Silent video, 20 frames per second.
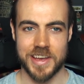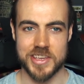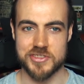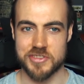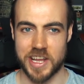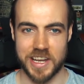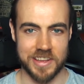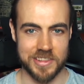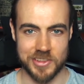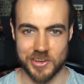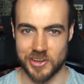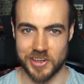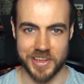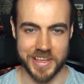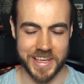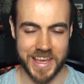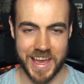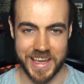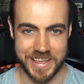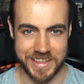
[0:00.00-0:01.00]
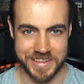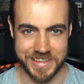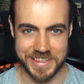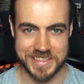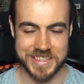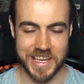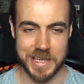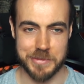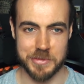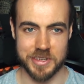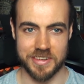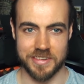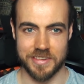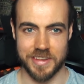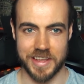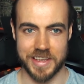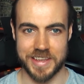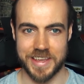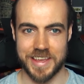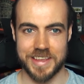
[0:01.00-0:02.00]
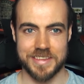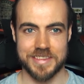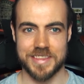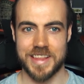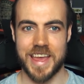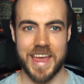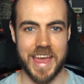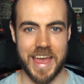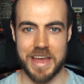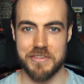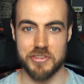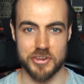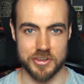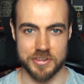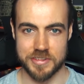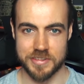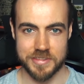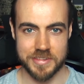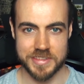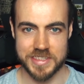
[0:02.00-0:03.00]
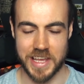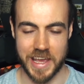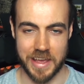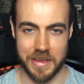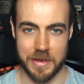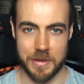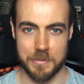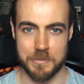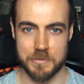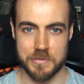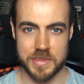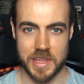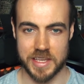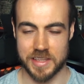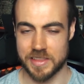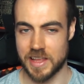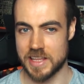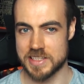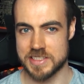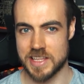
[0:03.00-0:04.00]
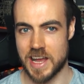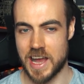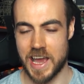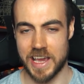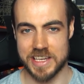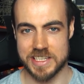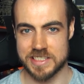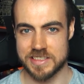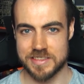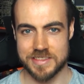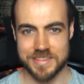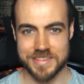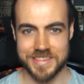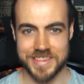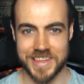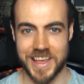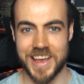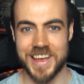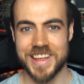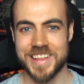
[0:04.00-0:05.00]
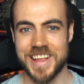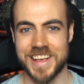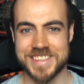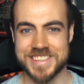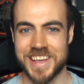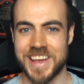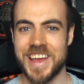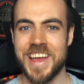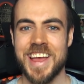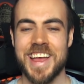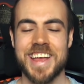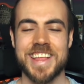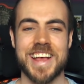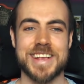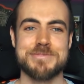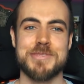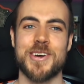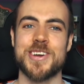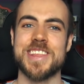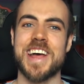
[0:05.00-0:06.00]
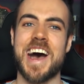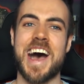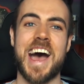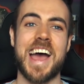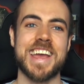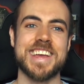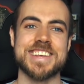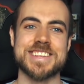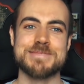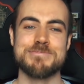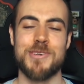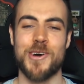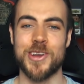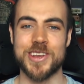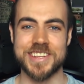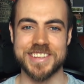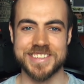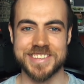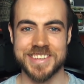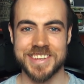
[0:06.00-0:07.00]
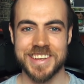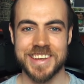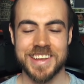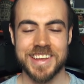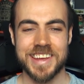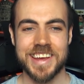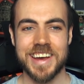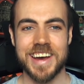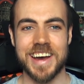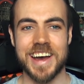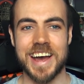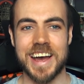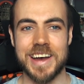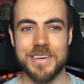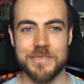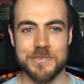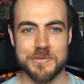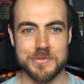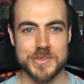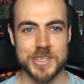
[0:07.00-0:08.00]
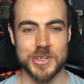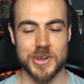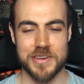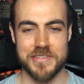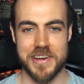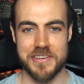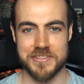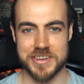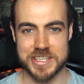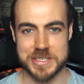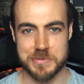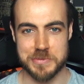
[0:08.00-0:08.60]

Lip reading: adrenaline or heightened excitement ever. That's the highest. That's probably the highest point I've ever